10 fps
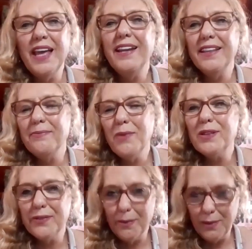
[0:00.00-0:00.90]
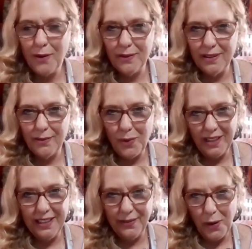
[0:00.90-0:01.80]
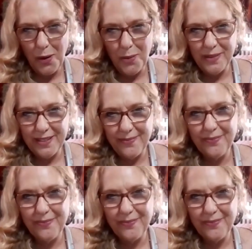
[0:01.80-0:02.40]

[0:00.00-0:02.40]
most of them don't want to leave their homes.